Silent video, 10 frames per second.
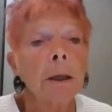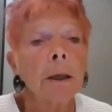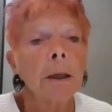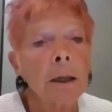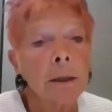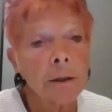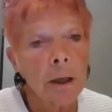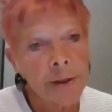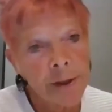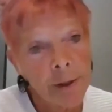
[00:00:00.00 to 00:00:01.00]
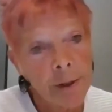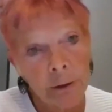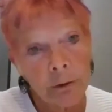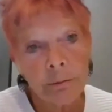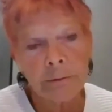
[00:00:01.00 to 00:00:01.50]
a sibling
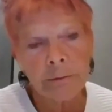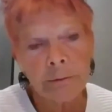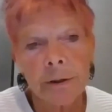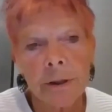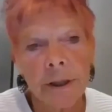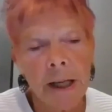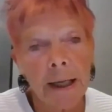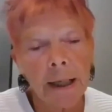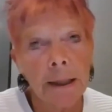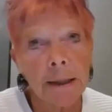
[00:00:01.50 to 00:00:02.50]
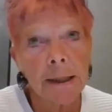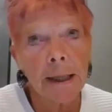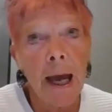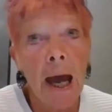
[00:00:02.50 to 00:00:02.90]
group of children are taken into care